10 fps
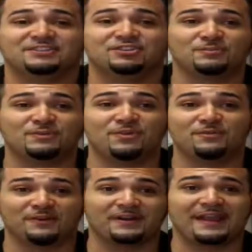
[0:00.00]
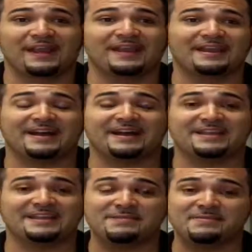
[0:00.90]
shoot me over a, uh,
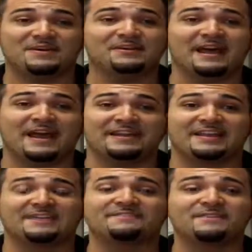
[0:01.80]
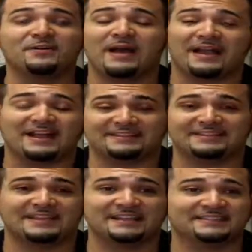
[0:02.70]
an email at info at
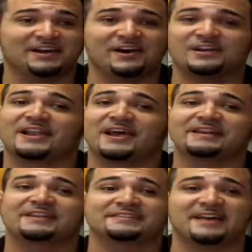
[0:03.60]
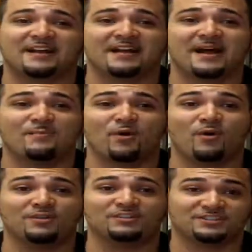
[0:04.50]
casasalsaonline.com
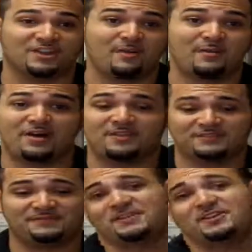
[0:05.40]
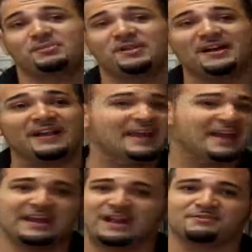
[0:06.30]
or just comment on this video blog
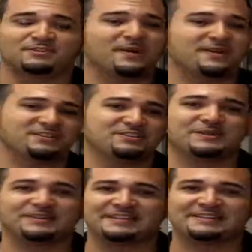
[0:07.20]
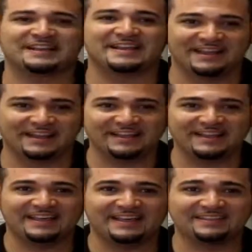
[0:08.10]
and I'll respond as quickly as I can.
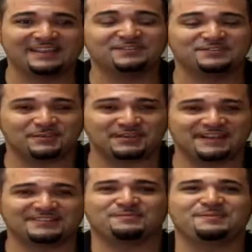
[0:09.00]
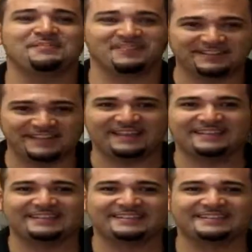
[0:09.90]
Thank you so much, guys. I hope you have a good
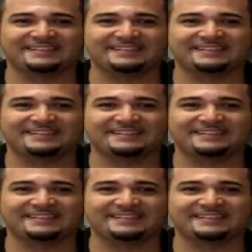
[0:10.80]
day.